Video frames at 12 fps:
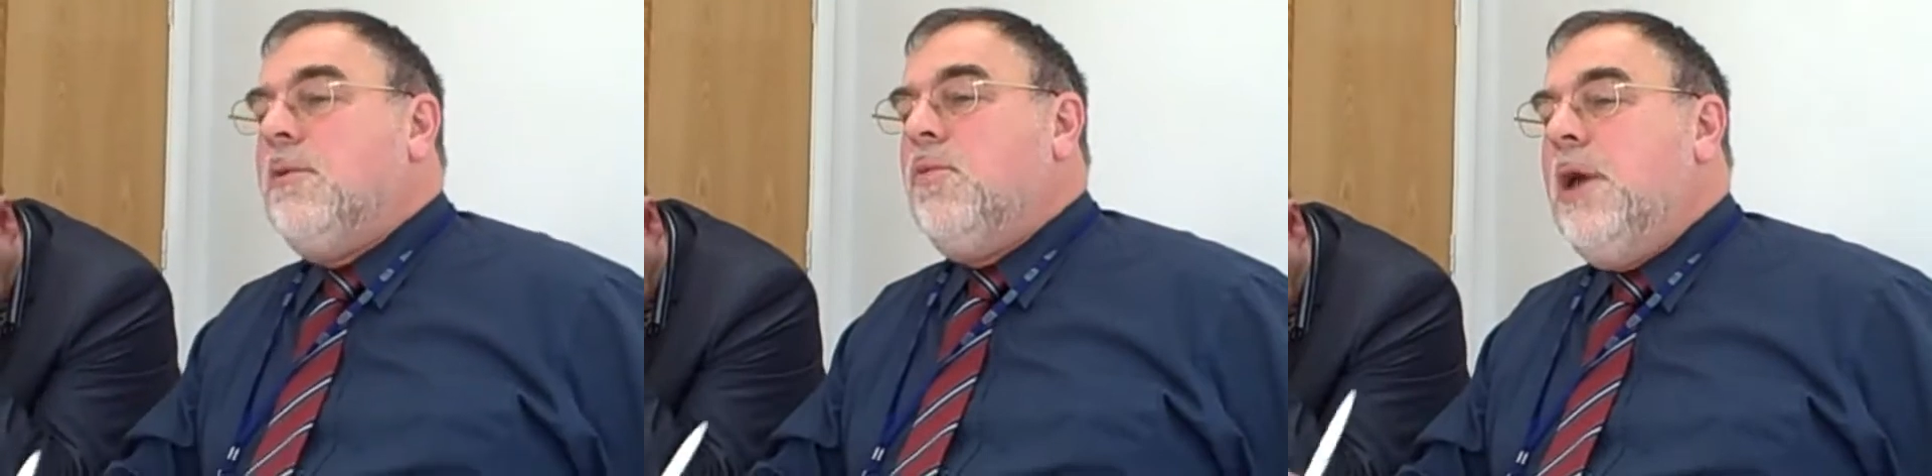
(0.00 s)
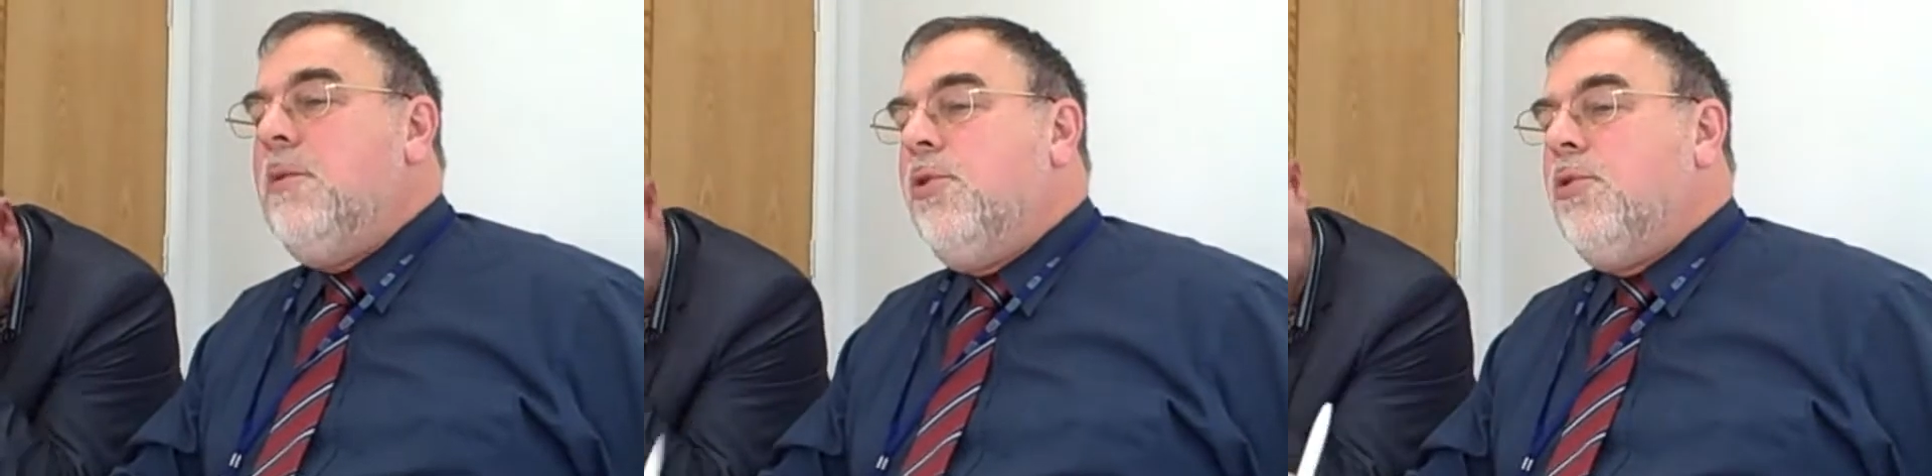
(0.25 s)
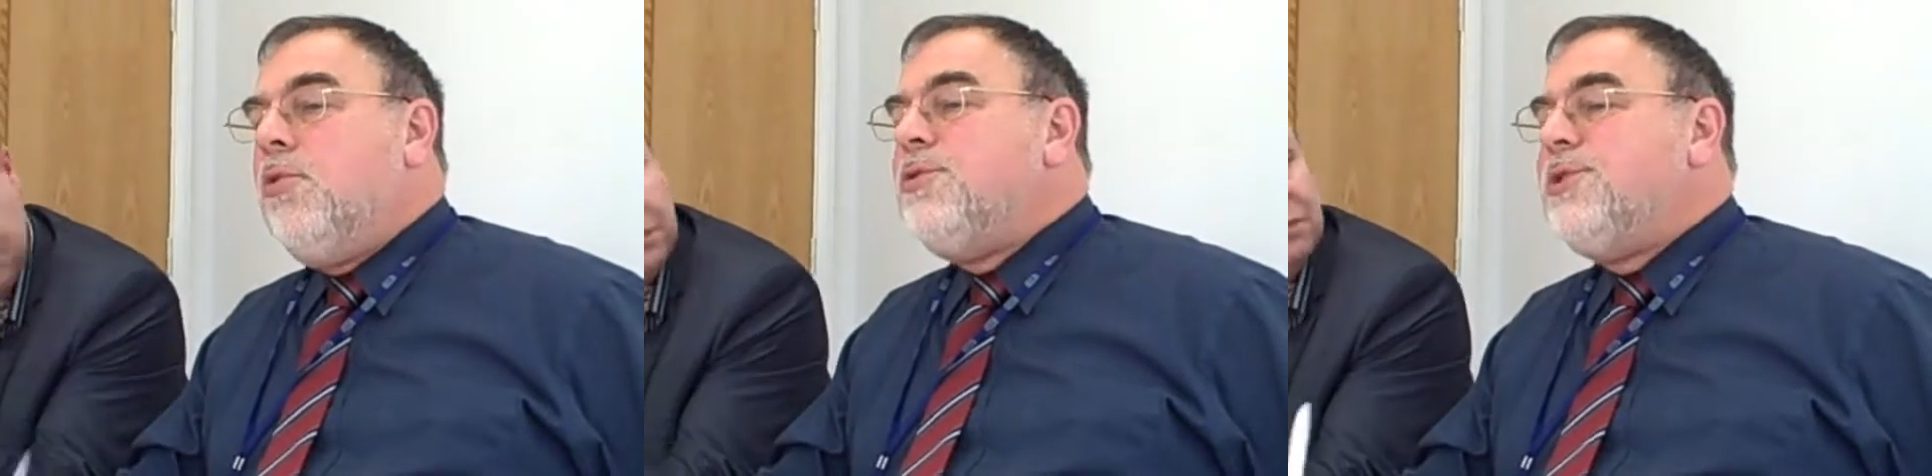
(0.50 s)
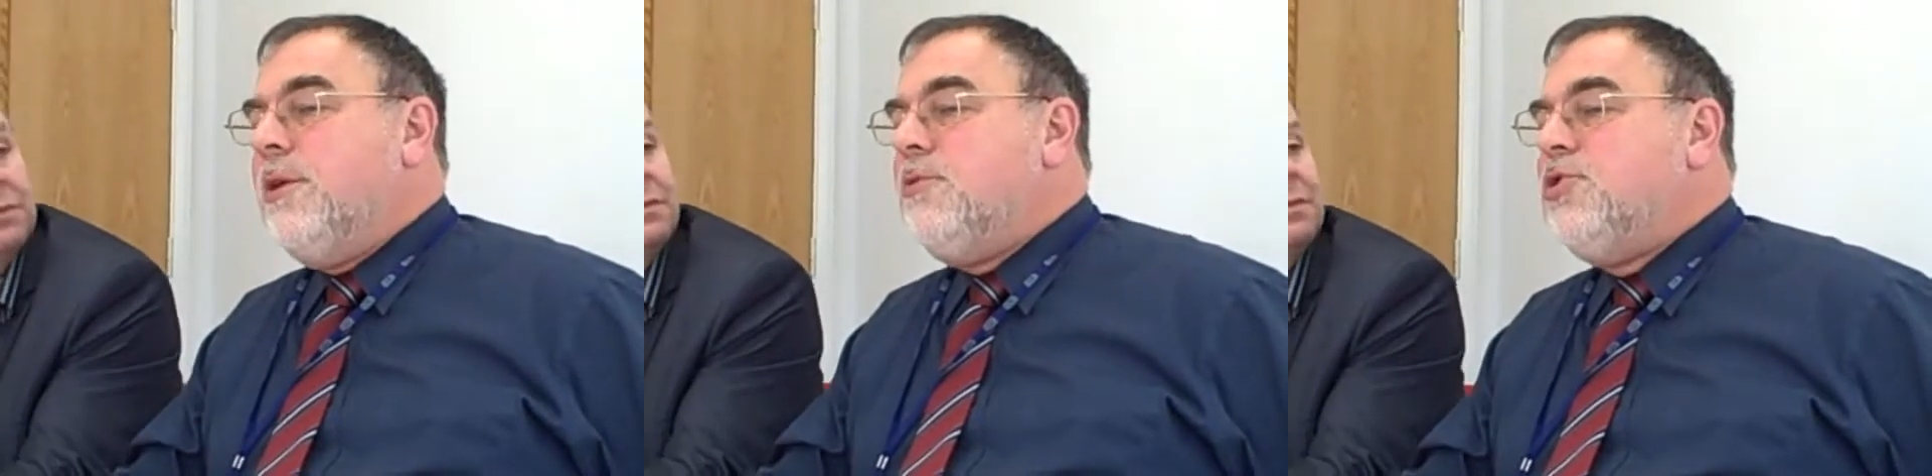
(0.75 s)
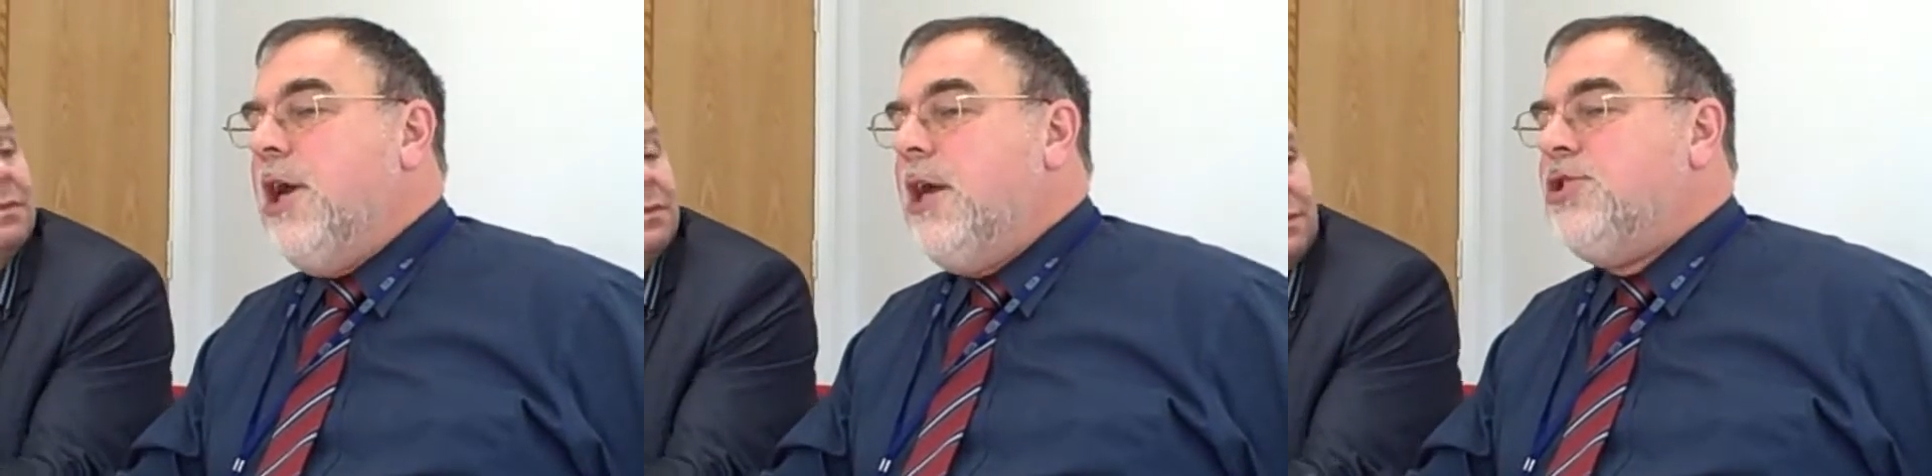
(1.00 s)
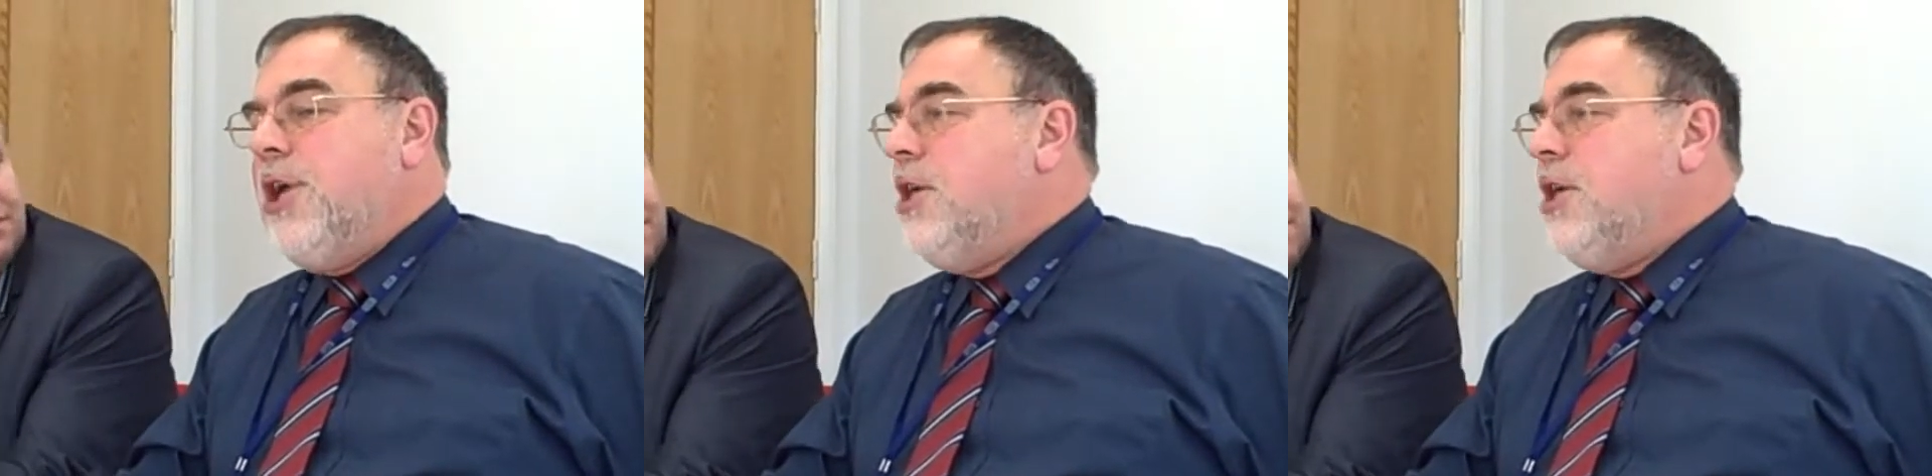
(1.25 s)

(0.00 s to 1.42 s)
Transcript: we were also change